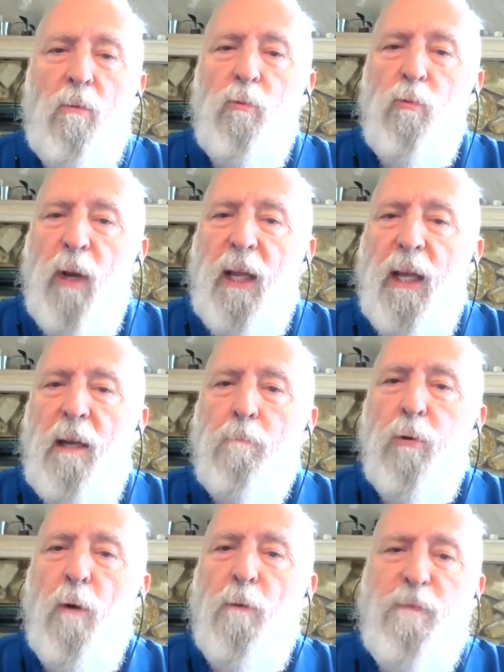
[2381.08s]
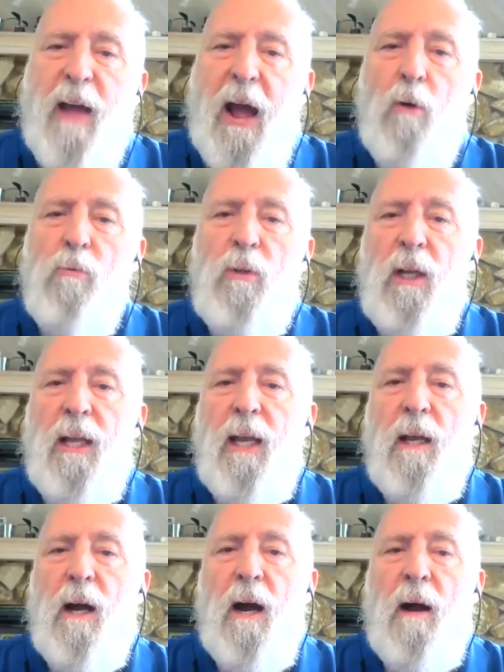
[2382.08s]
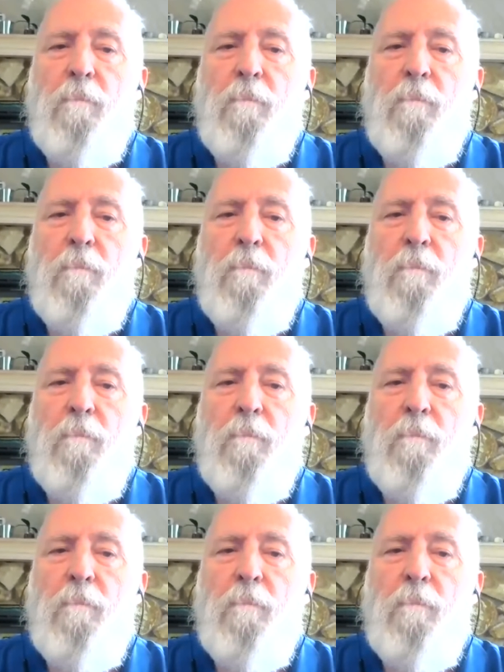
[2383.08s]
really profoundly